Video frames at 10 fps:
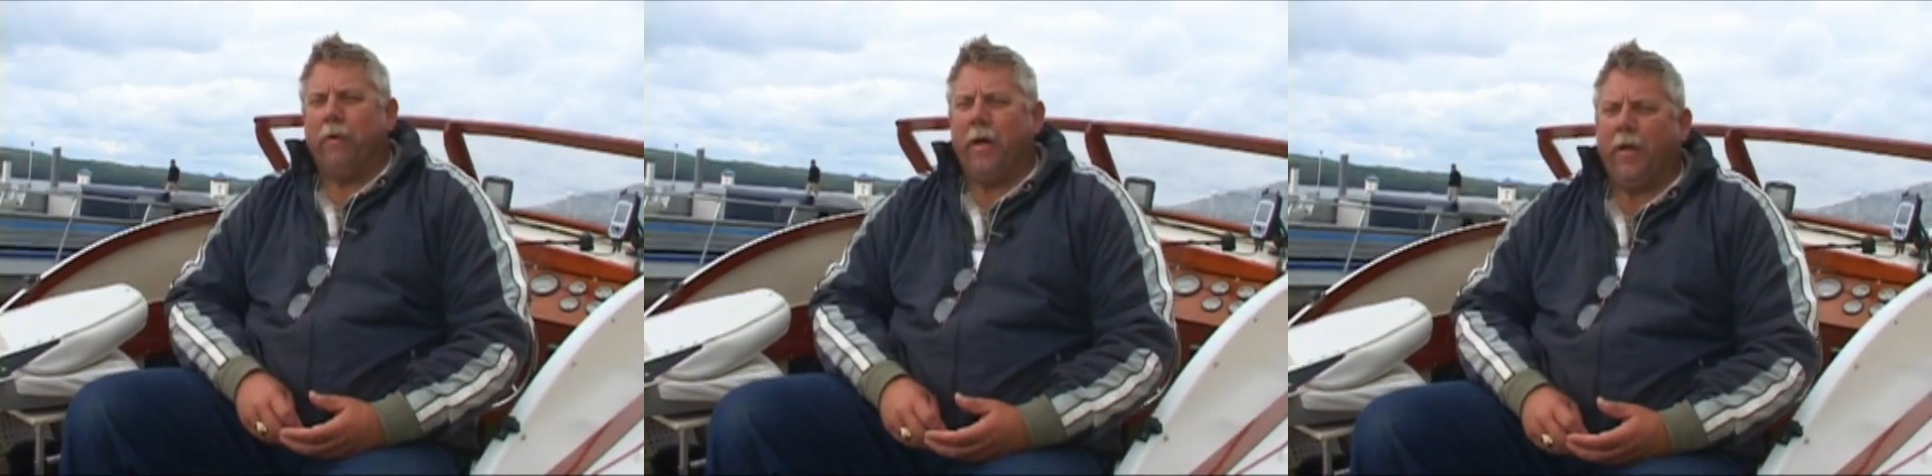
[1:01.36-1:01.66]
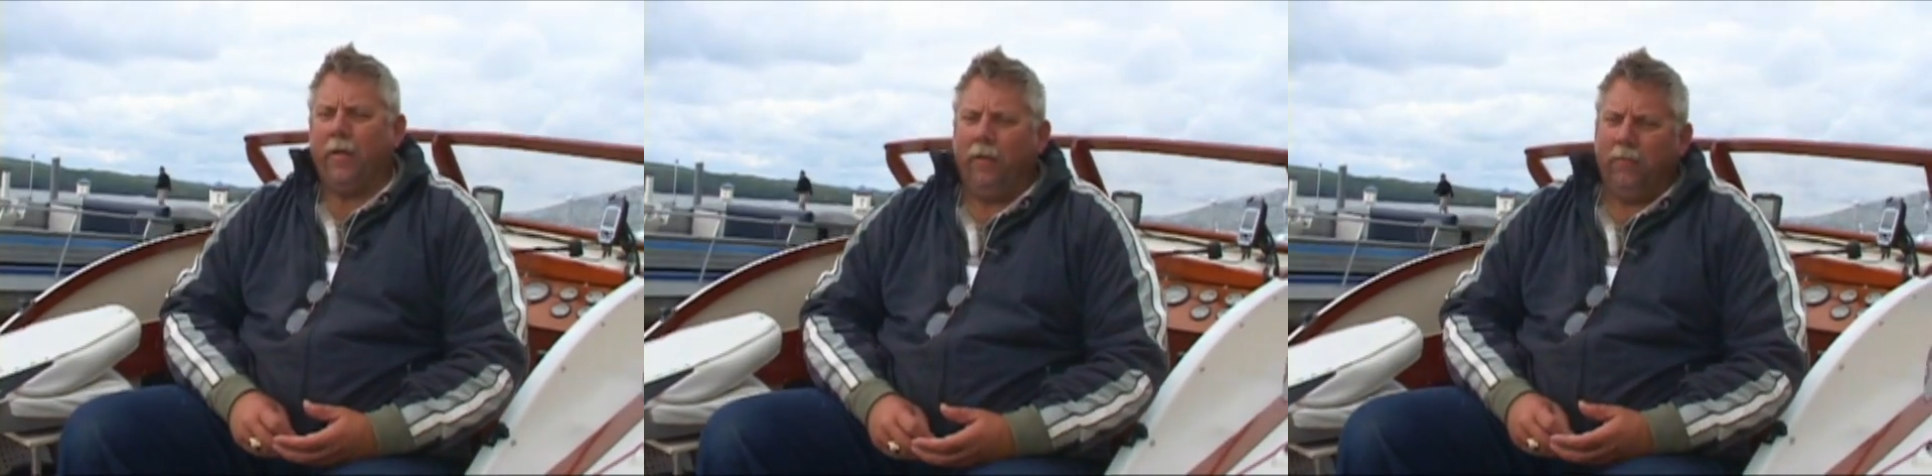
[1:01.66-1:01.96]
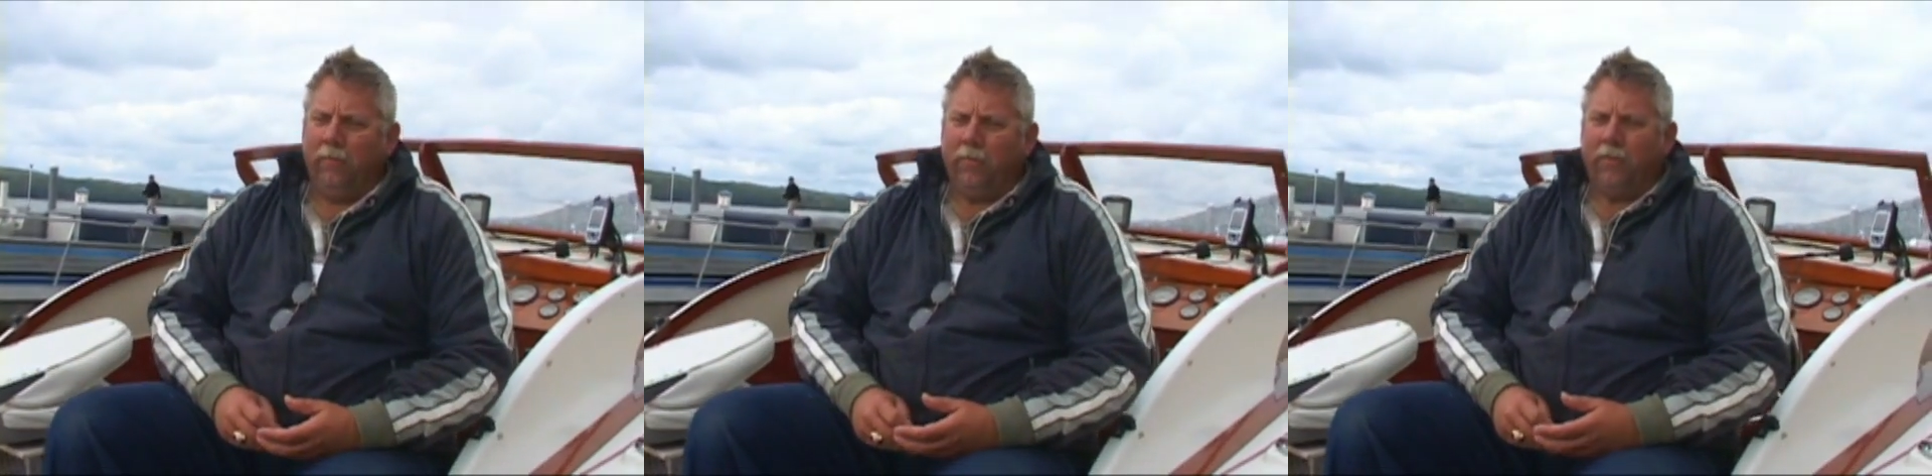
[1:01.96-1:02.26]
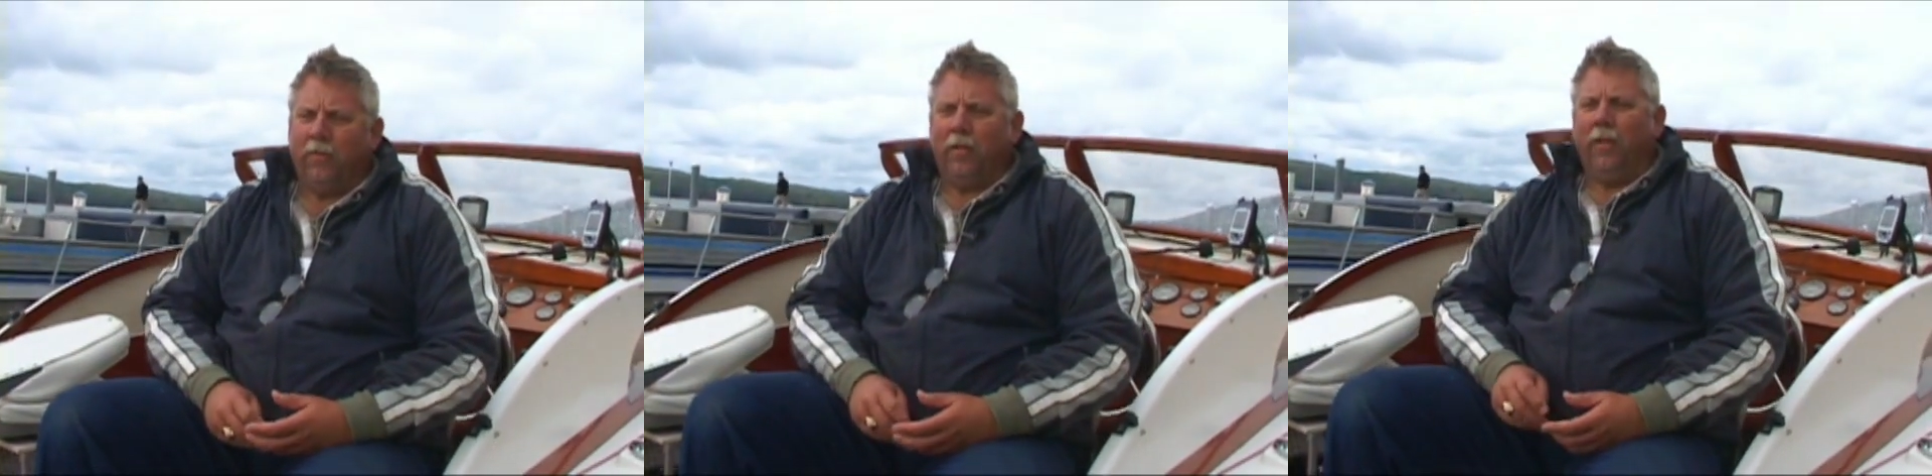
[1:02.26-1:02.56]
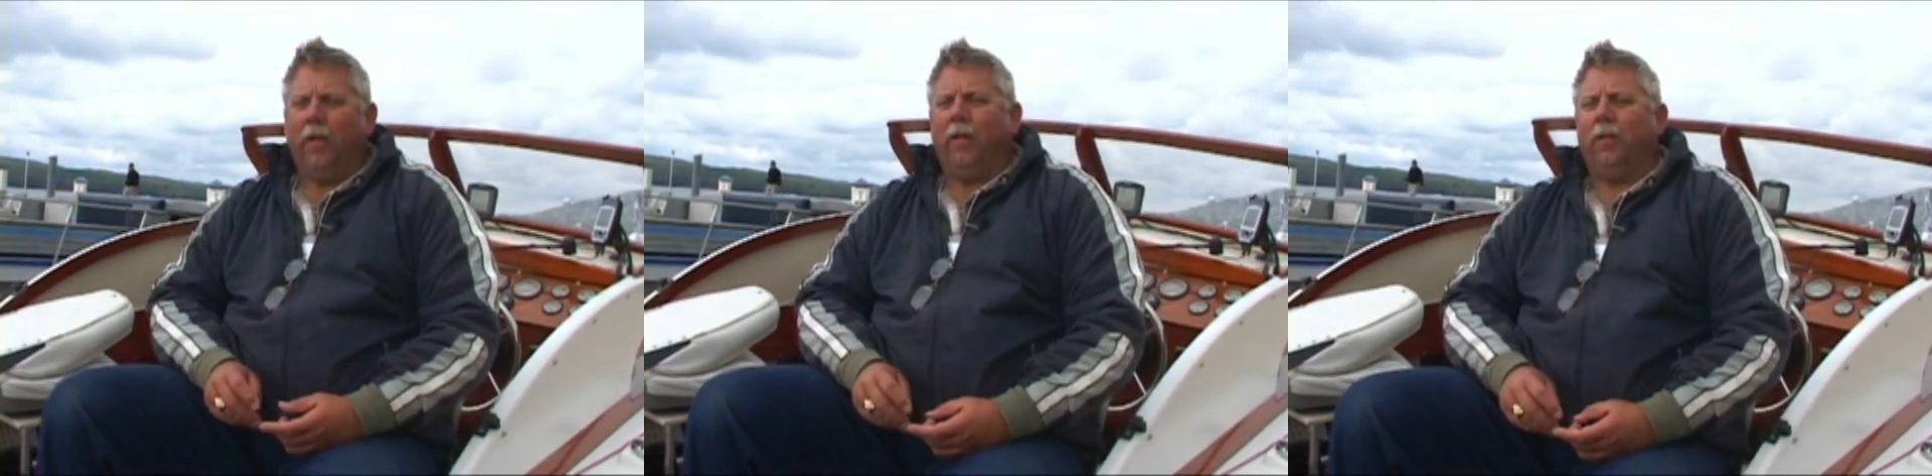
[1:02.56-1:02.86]
back and looked at the
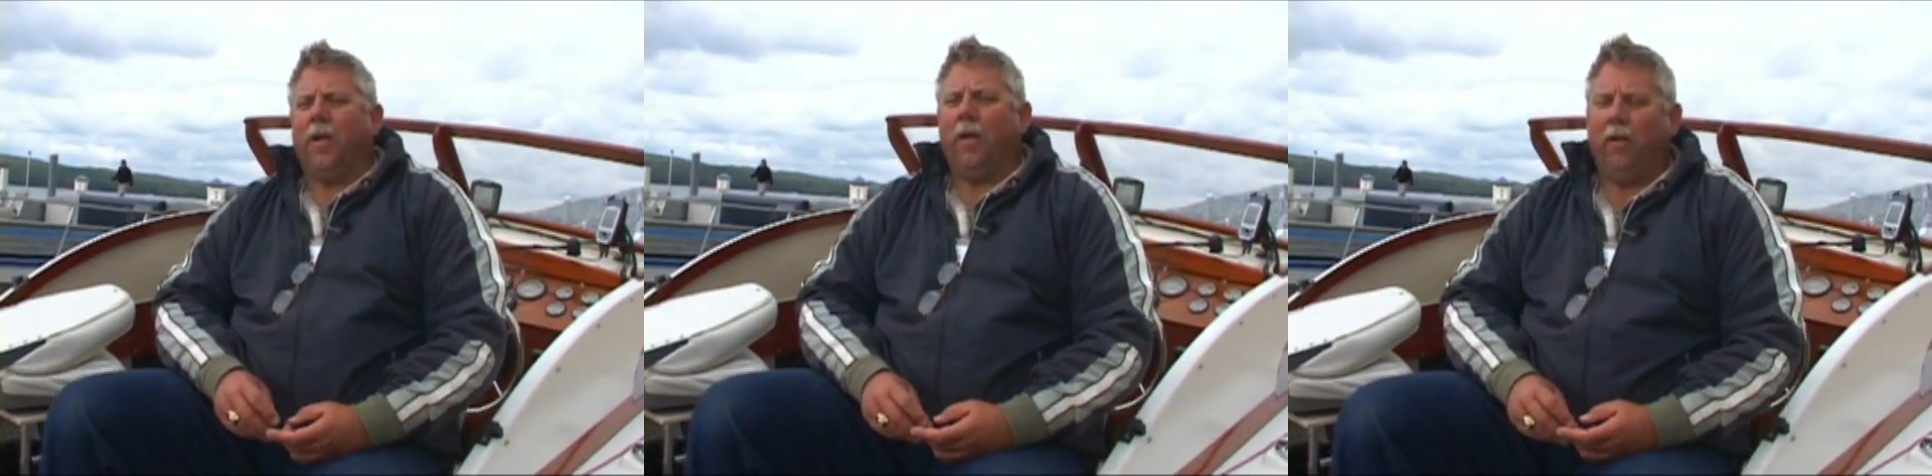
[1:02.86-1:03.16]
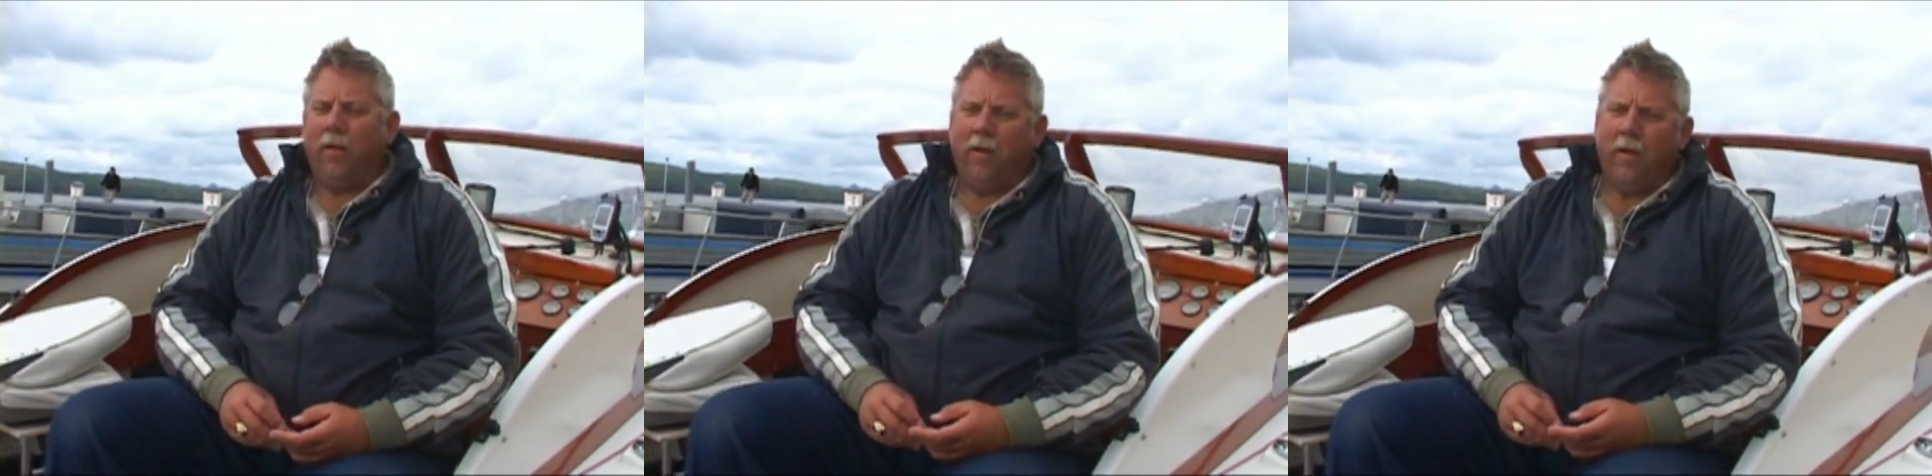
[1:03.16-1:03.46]
Glen-l catalog.